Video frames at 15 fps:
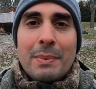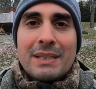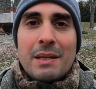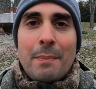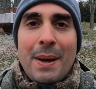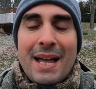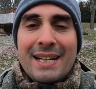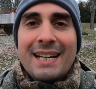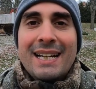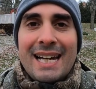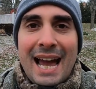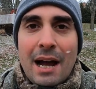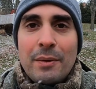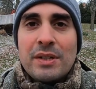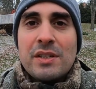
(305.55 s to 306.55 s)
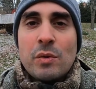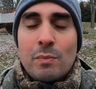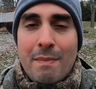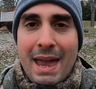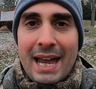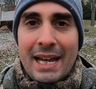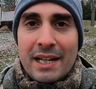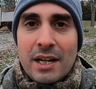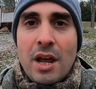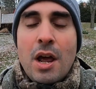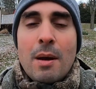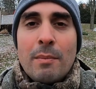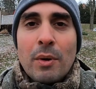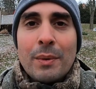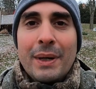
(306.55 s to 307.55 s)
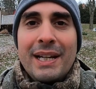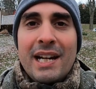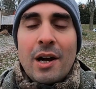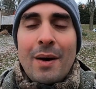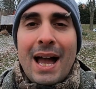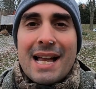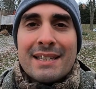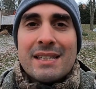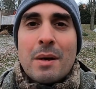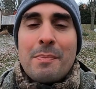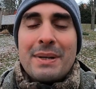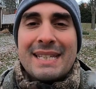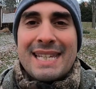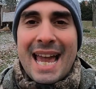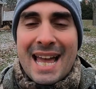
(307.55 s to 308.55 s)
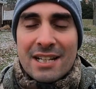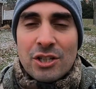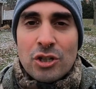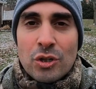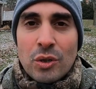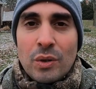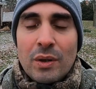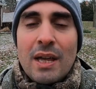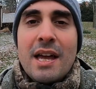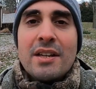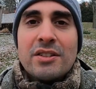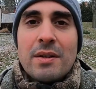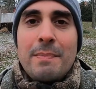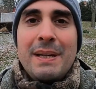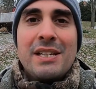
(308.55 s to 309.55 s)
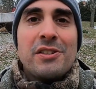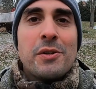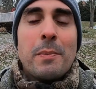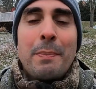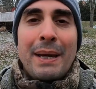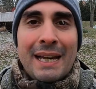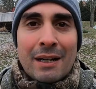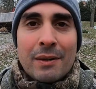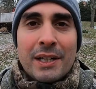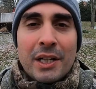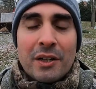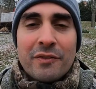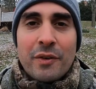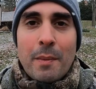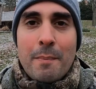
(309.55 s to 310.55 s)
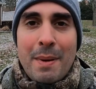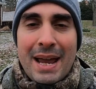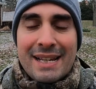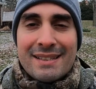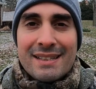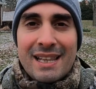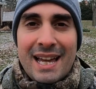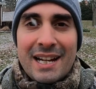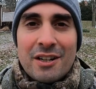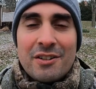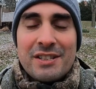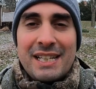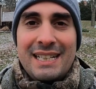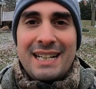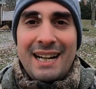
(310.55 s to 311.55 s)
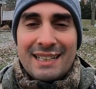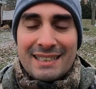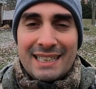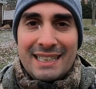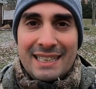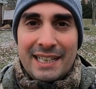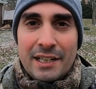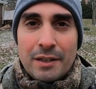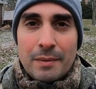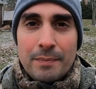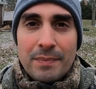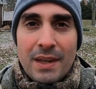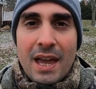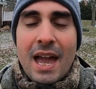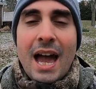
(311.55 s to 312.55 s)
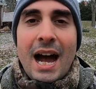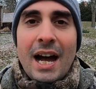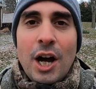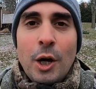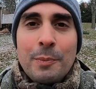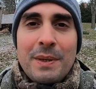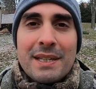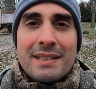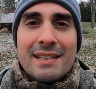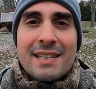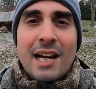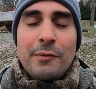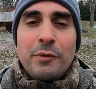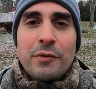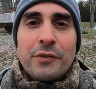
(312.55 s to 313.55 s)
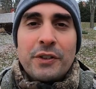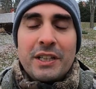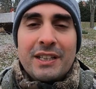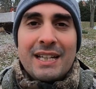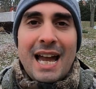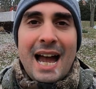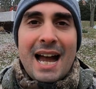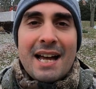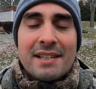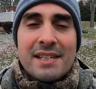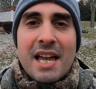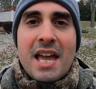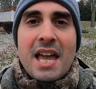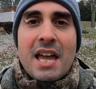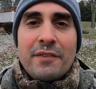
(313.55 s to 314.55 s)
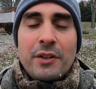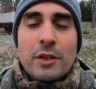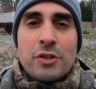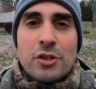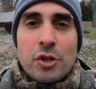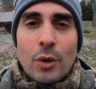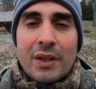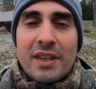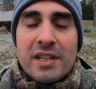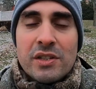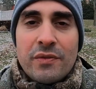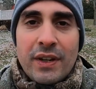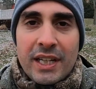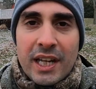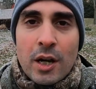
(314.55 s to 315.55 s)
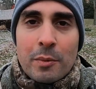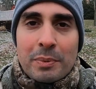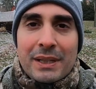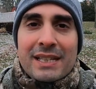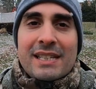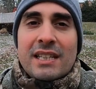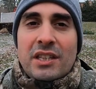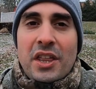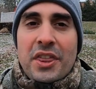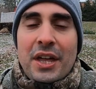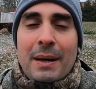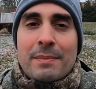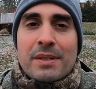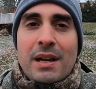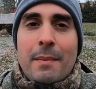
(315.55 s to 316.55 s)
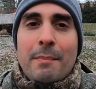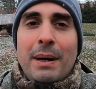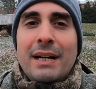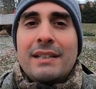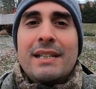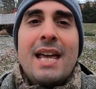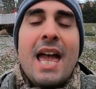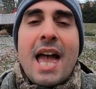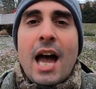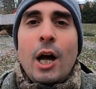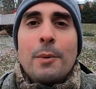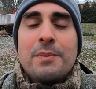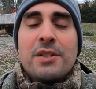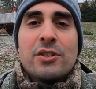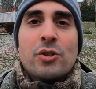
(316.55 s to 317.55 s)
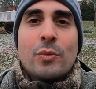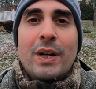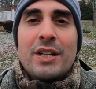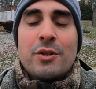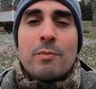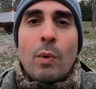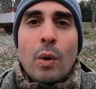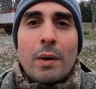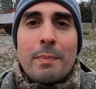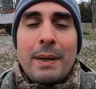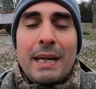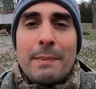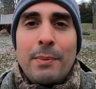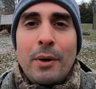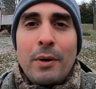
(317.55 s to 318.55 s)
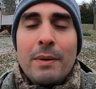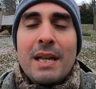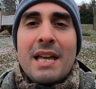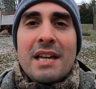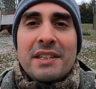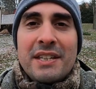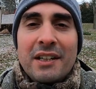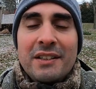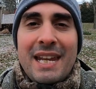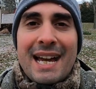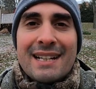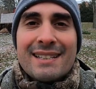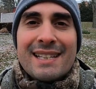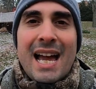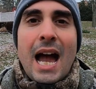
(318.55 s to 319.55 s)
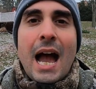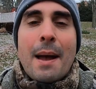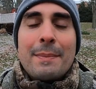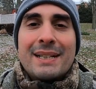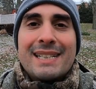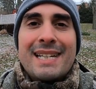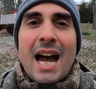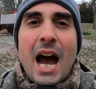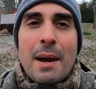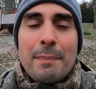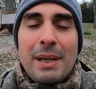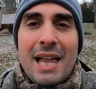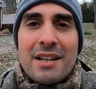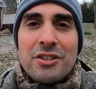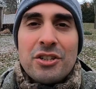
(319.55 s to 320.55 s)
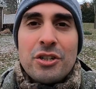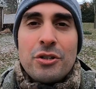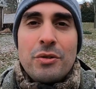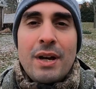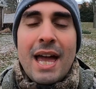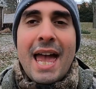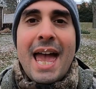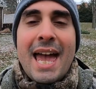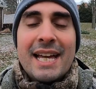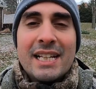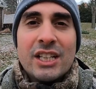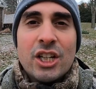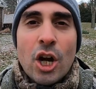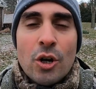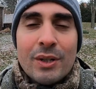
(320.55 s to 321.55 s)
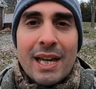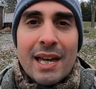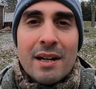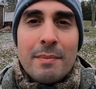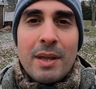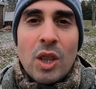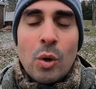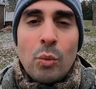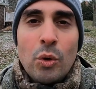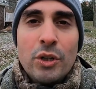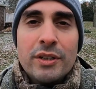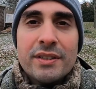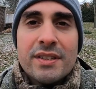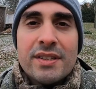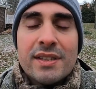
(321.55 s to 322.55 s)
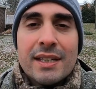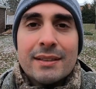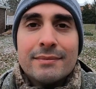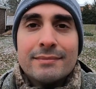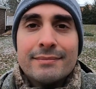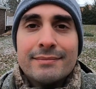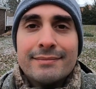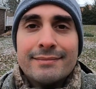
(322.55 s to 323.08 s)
But depending on how it's made, merino has the potential to be superior for base layers and hunting gear. I hope this is helpful for you guys. If you enjoyed this video, please hit the thumbs up button. Helps us reach more people. Till next time, God bless you and go get them in the woods.